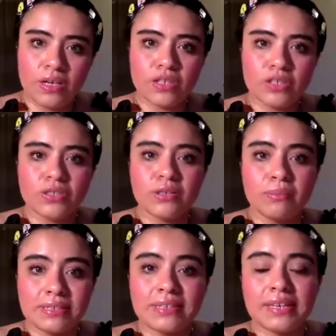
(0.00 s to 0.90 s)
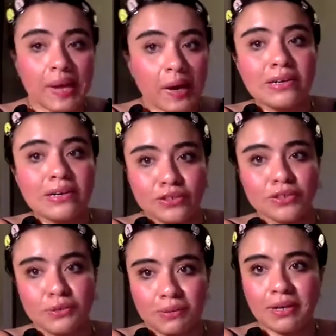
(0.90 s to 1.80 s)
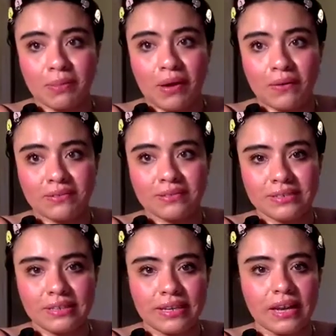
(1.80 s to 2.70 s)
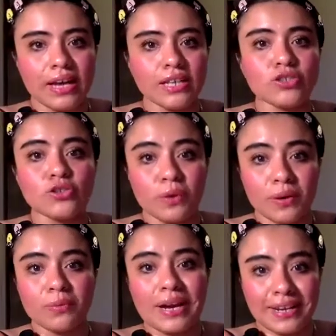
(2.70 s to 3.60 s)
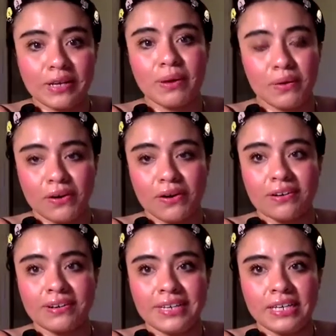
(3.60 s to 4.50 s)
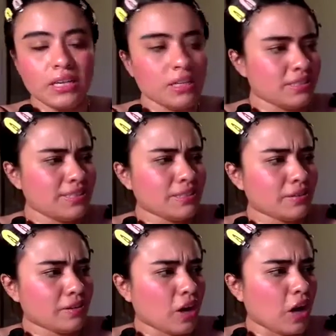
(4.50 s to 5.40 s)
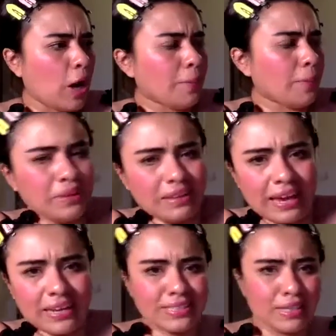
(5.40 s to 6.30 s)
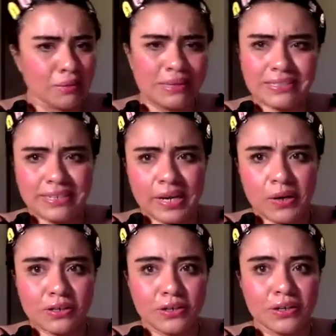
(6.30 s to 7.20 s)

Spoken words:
She's an amazing character to write about. Like, I enjoy writing about her. She's a complex, amazing character.